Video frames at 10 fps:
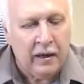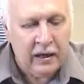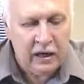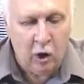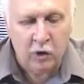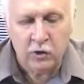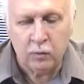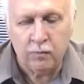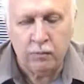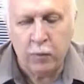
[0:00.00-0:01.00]
He
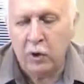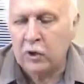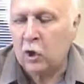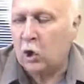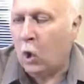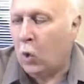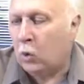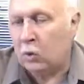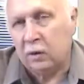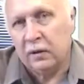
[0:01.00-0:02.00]
also put
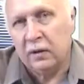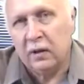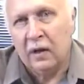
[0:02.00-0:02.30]
gold